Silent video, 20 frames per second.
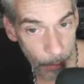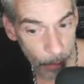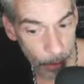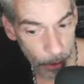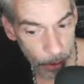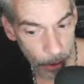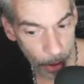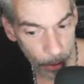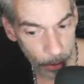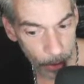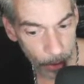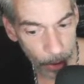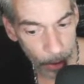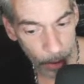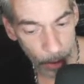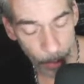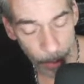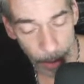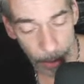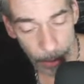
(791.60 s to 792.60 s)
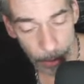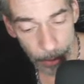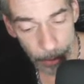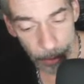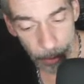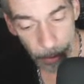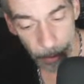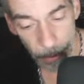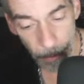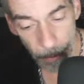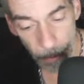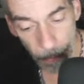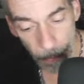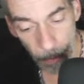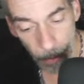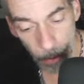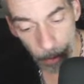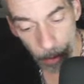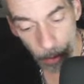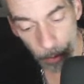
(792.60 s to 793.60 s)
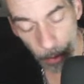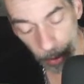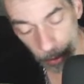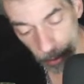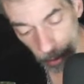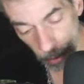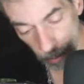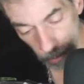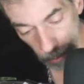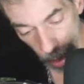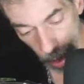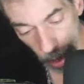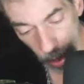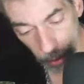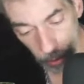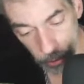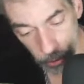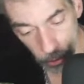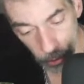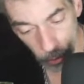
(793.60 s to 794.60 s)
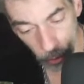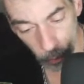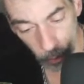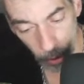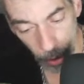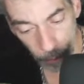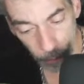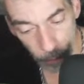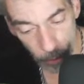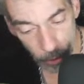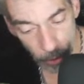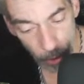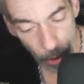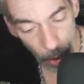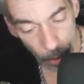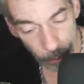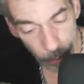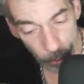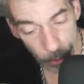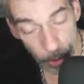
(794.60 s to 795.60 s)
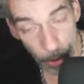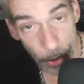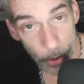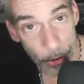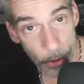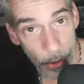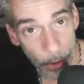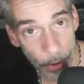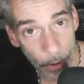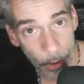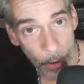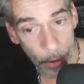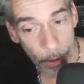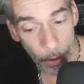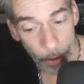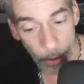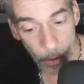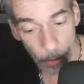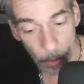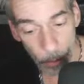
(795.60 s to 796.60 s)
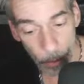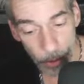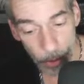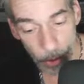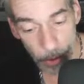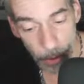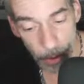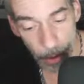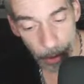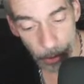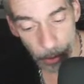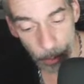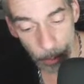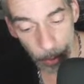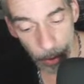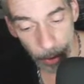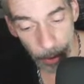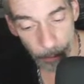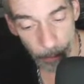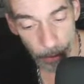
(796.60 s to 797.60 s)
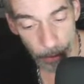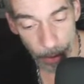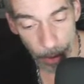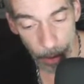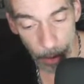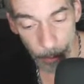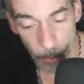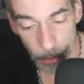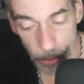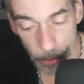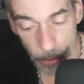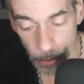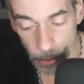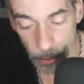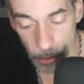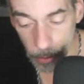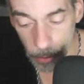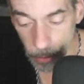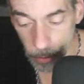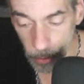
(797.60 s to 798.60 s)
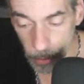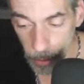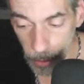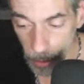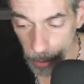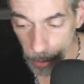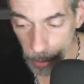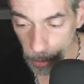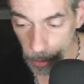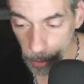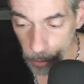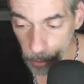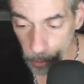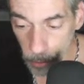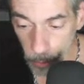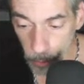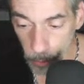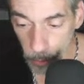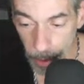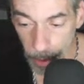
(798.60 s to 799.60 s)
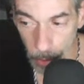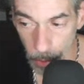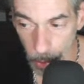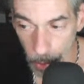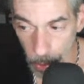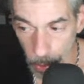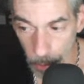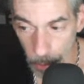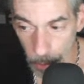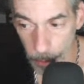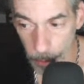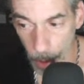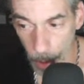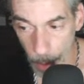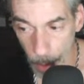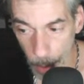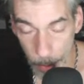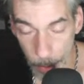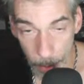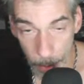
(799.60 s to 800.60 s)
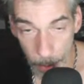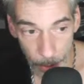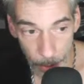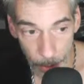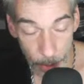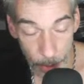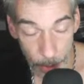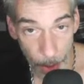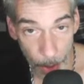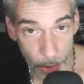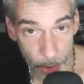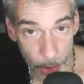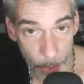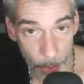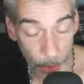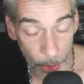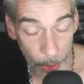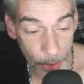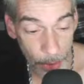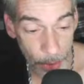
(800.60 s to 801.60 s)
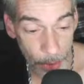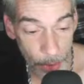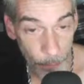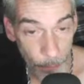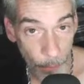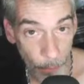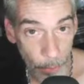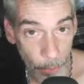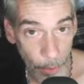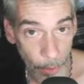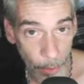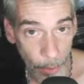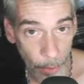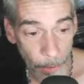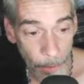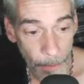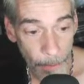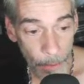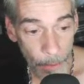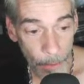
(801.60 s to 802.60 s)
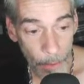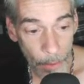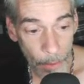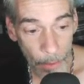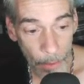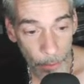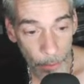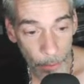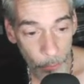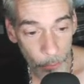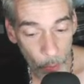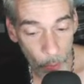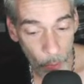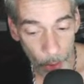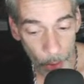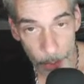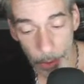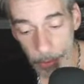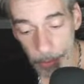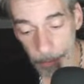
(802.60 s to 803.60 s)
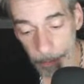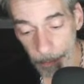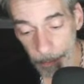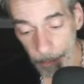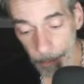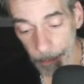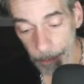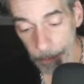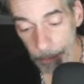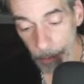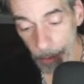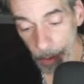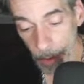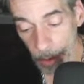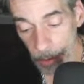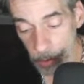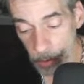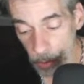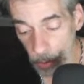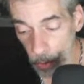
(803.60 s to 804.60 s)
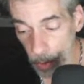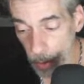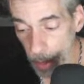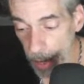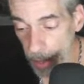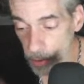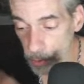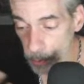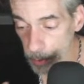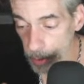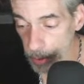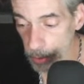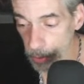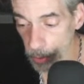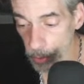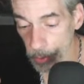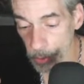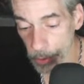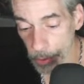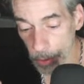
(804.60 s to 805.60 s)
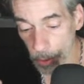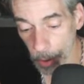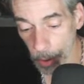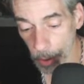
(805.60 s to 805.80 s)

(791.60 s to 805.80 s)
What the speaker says: rejection, and lament that combine to create this conversation, which is the interplay of these elements, creating all of the probabilities and possibilities unfolding through our experience. And so as we use